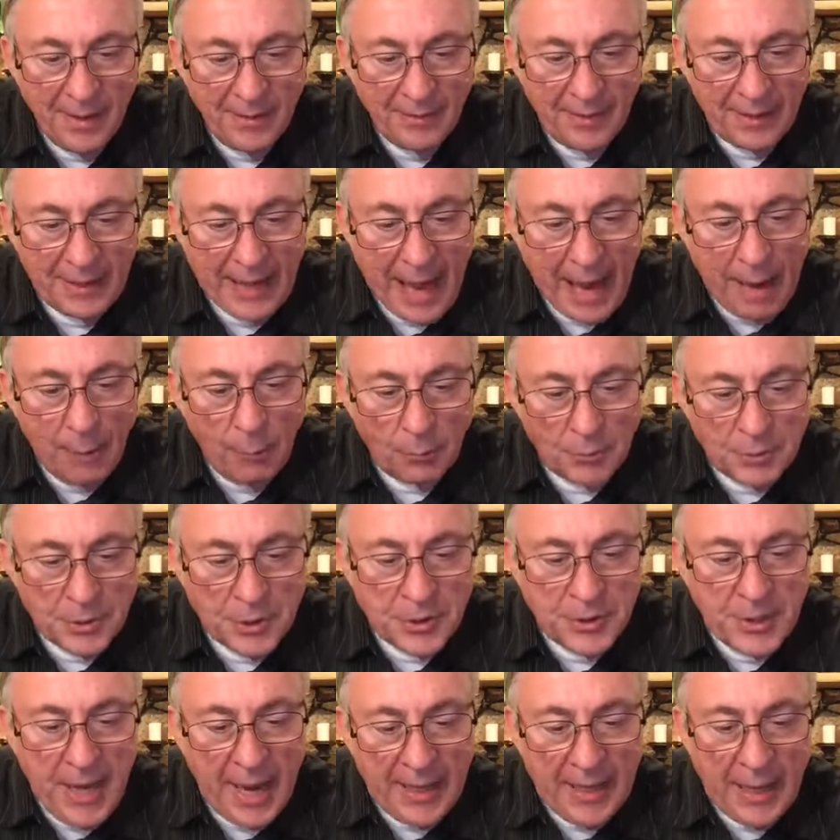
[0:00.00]
that I will
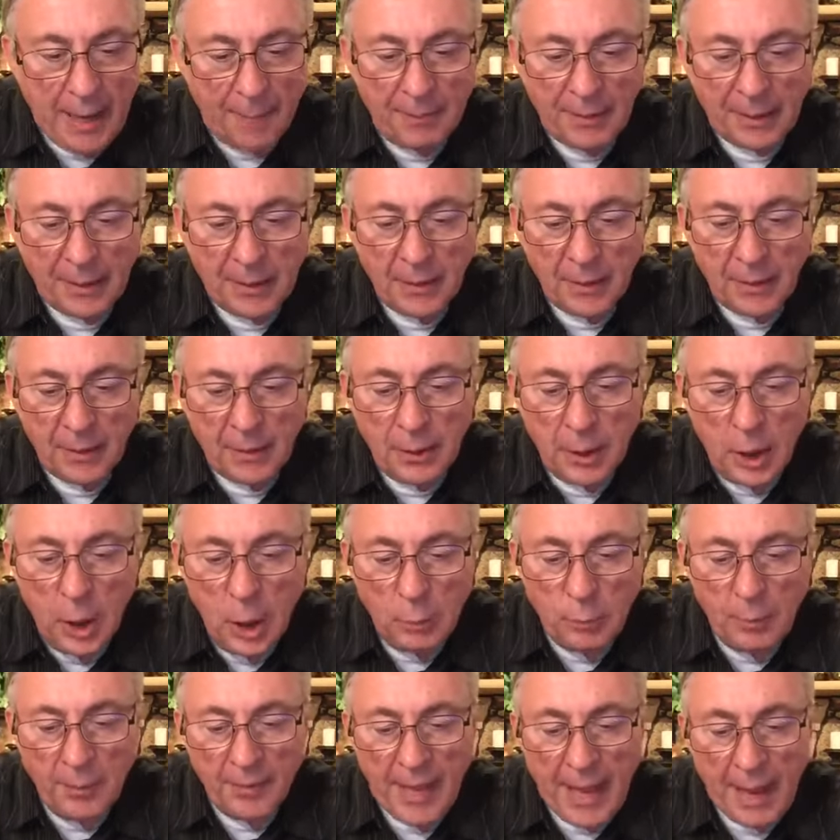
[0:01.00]
set up and
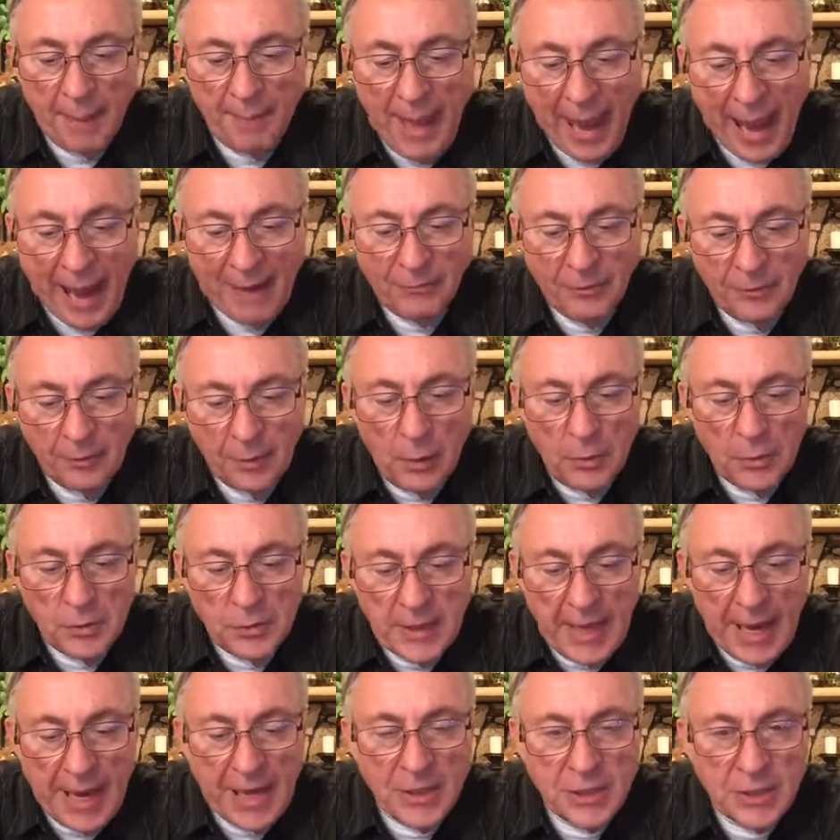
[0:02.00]
conclude with them after those
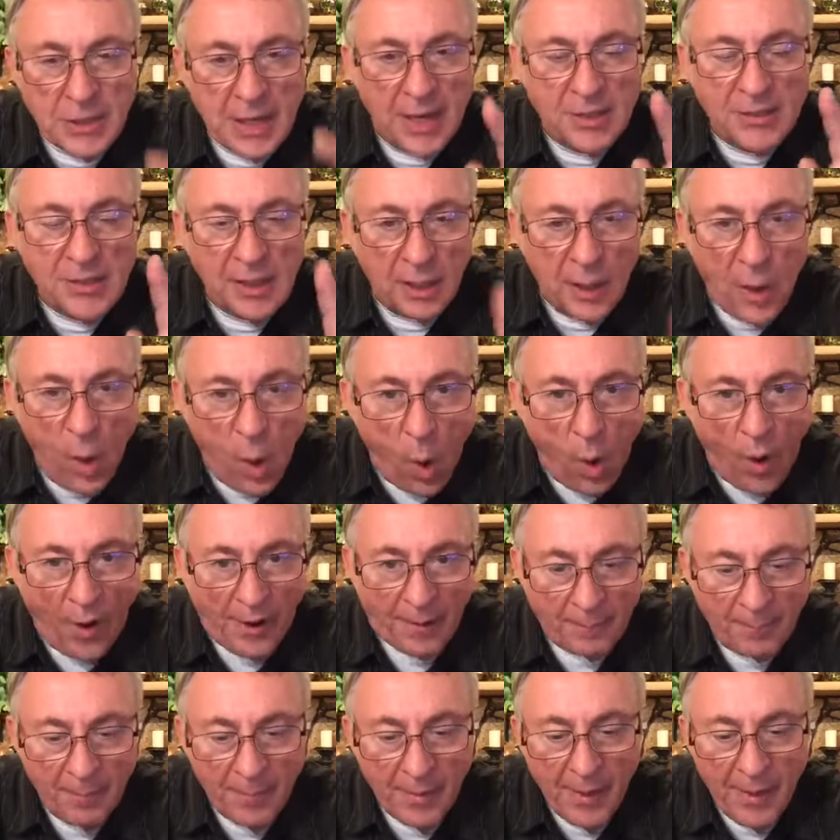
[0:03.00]
days, says the
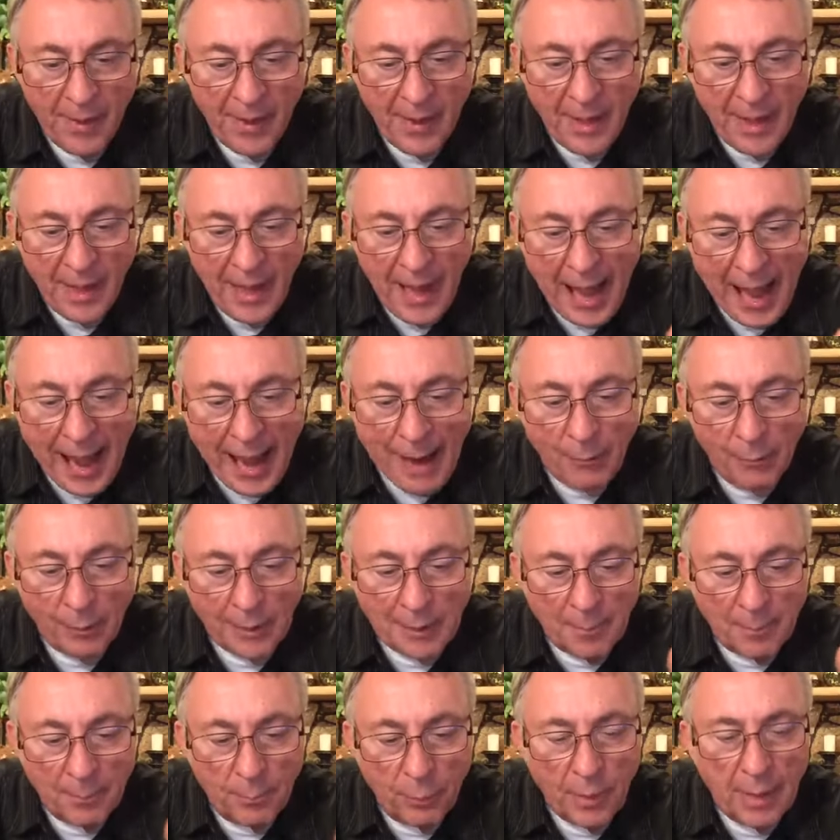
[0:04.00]
Lord. I will
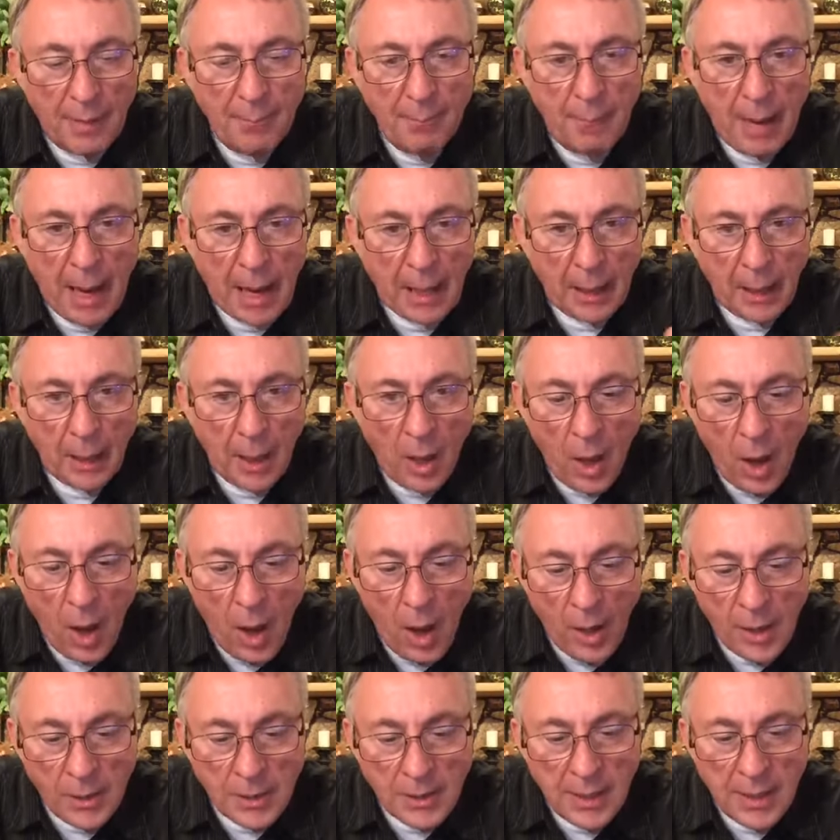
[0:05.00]
imprint my
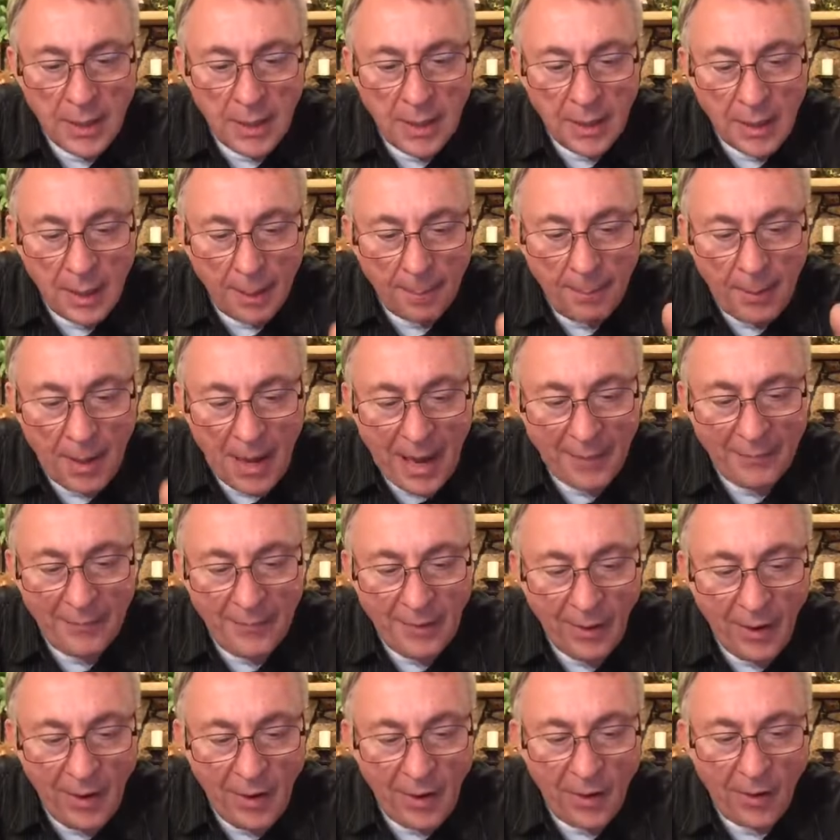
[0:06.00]
law upon
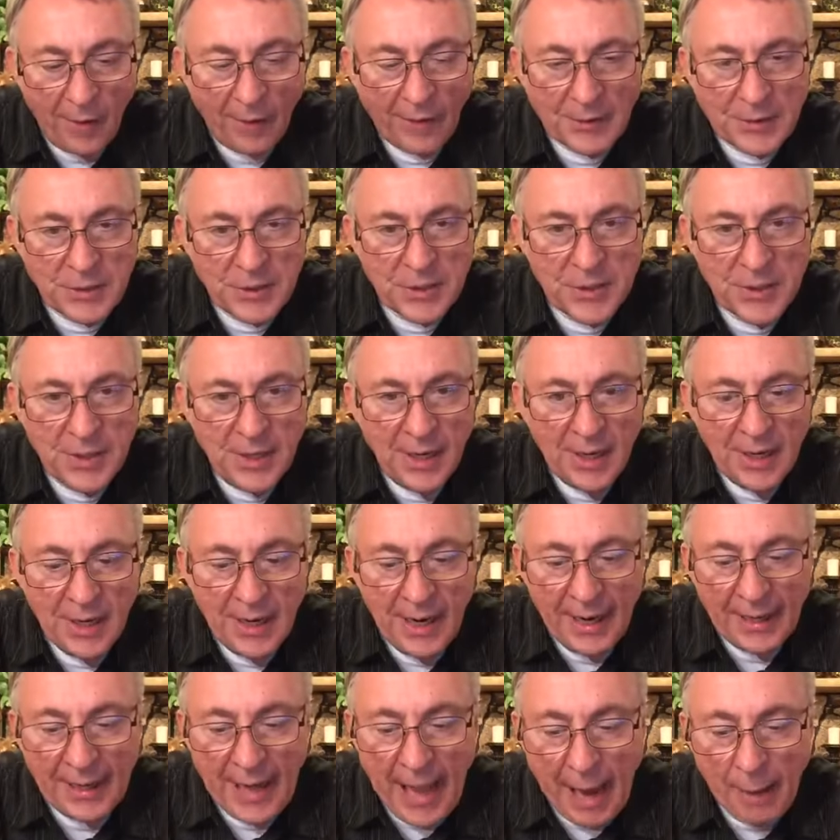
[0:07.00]
their hearts,
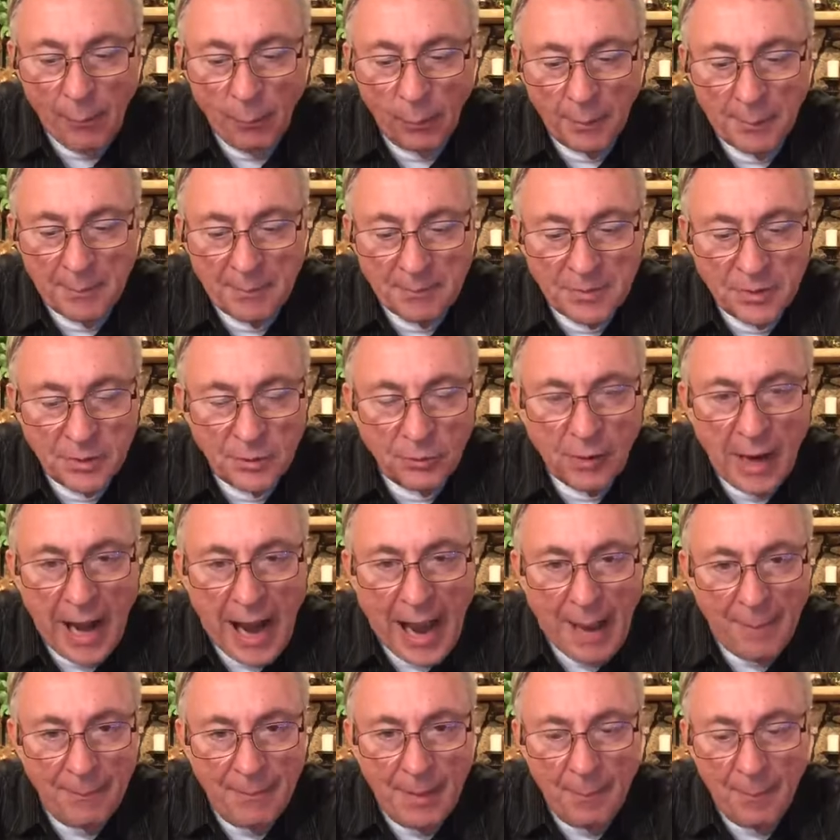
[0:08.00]
and I will
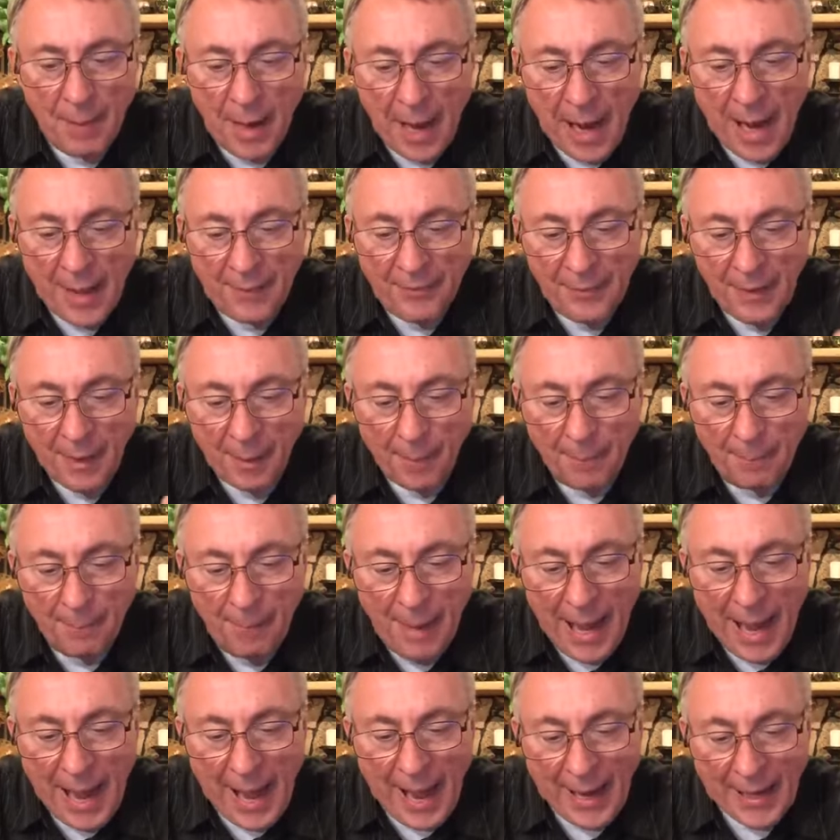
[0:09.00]
inscribe them on their
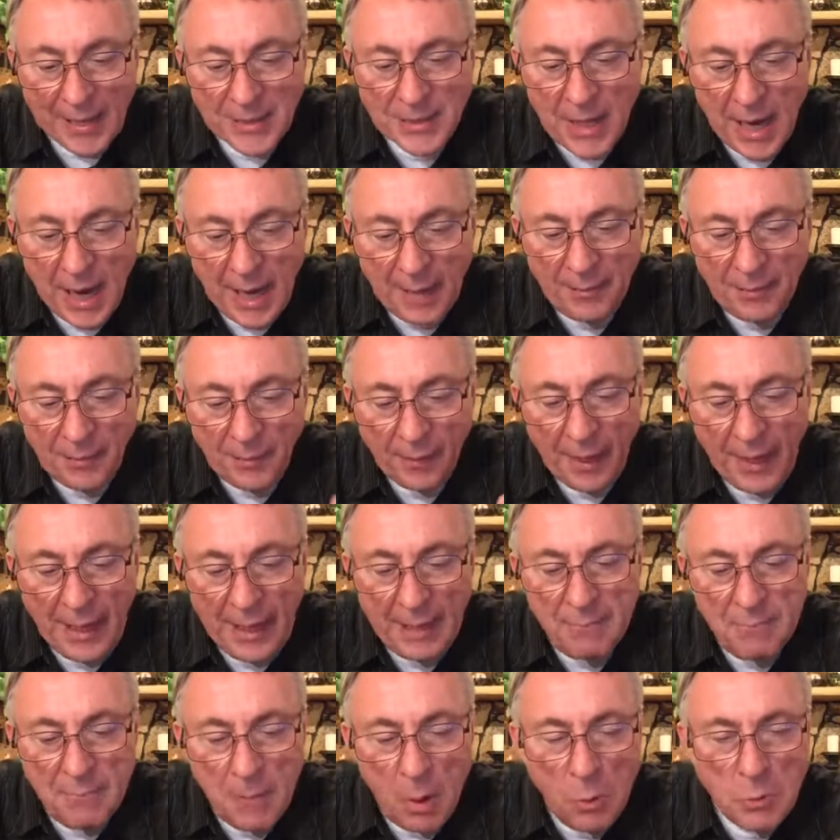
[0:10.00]
minds, on their
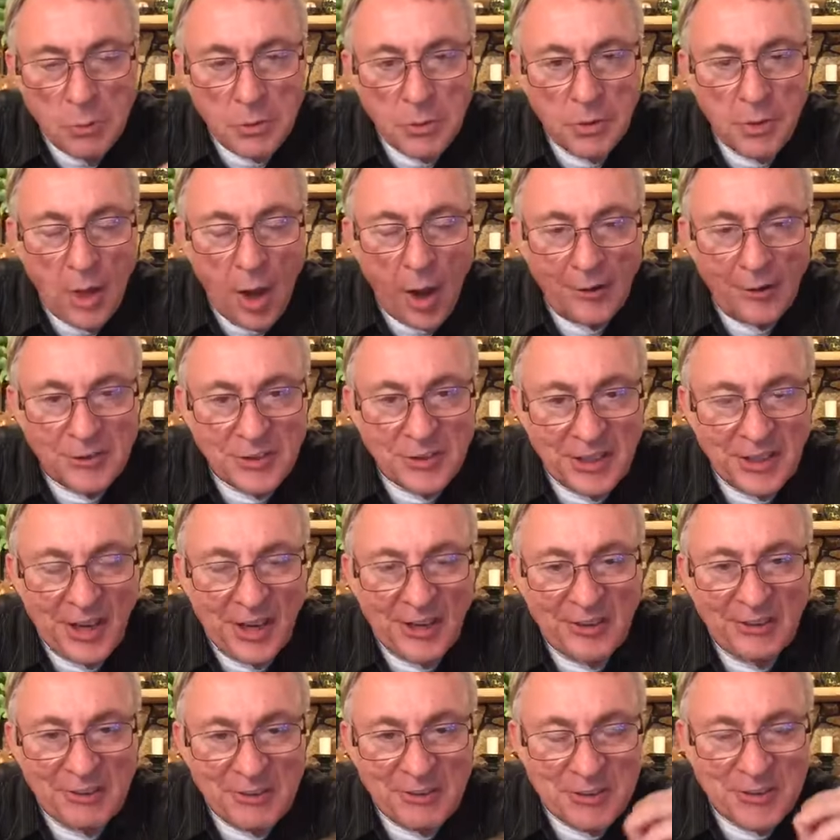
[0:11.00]
inmost thoughts and
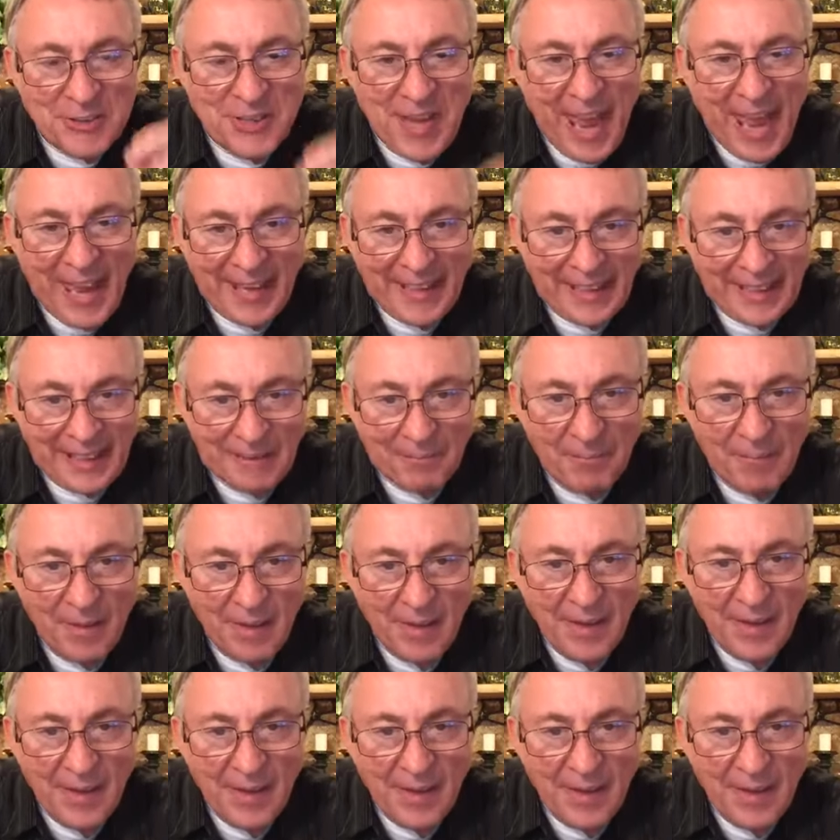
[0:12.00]
understanding.